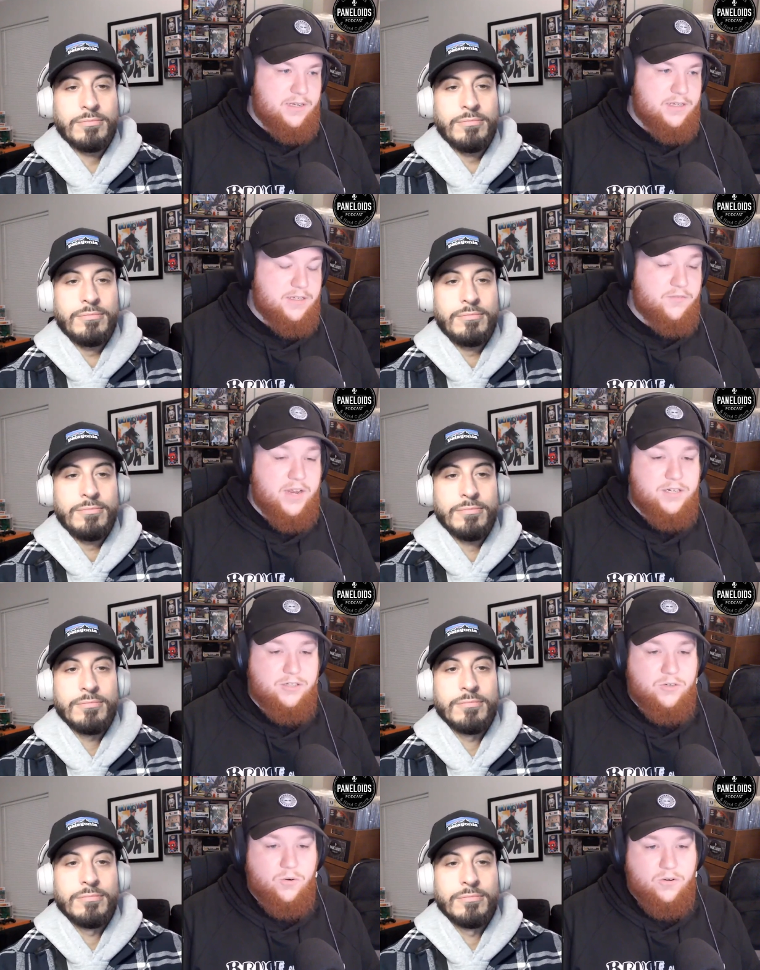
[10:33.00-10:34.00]
Speaker 1: is an
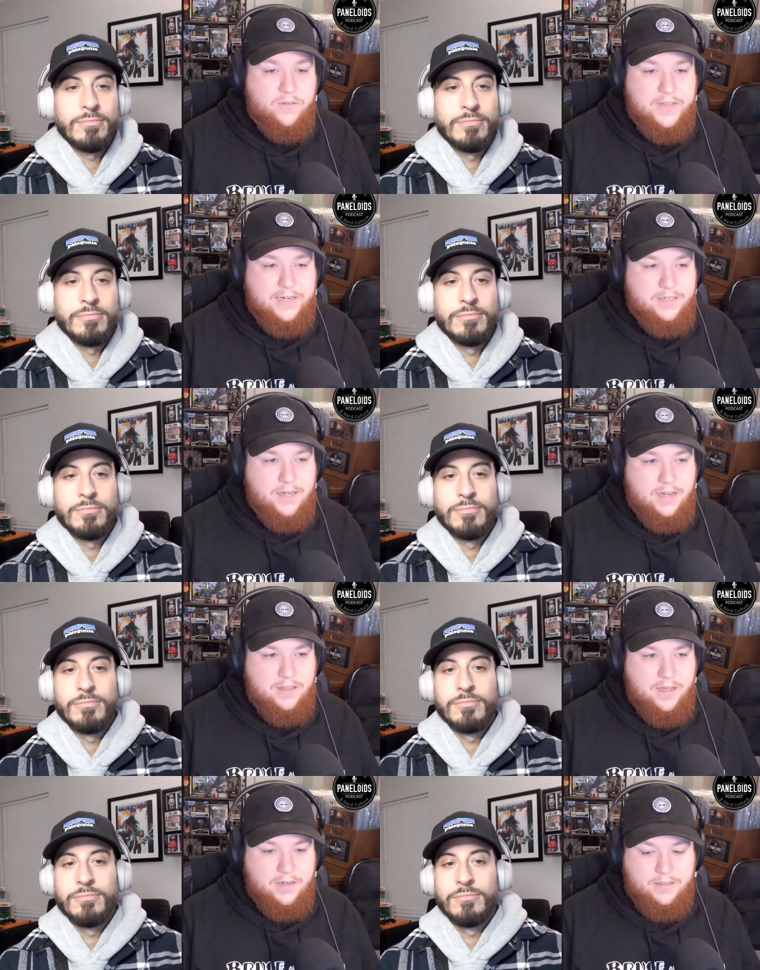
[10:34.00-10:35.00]
Avenger or if they decide
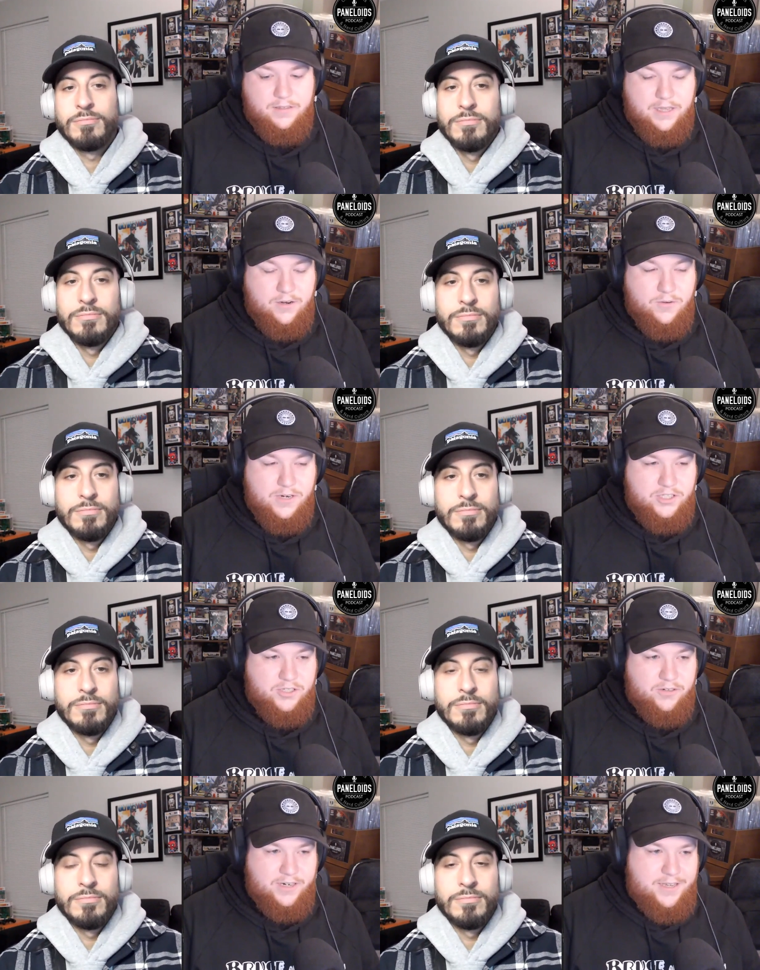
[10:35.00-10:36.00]
that they don't want Shuri